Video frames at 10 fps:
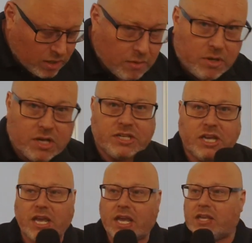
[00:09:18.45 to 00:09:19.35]
because
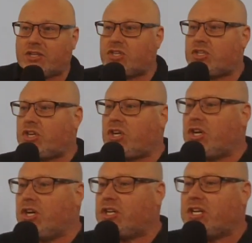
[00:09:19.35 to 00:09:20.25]
it
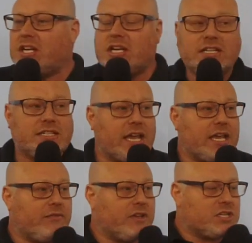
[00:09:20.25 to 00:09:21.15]
stirred
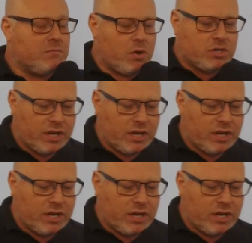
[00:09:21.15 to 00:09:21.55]
David's emotion.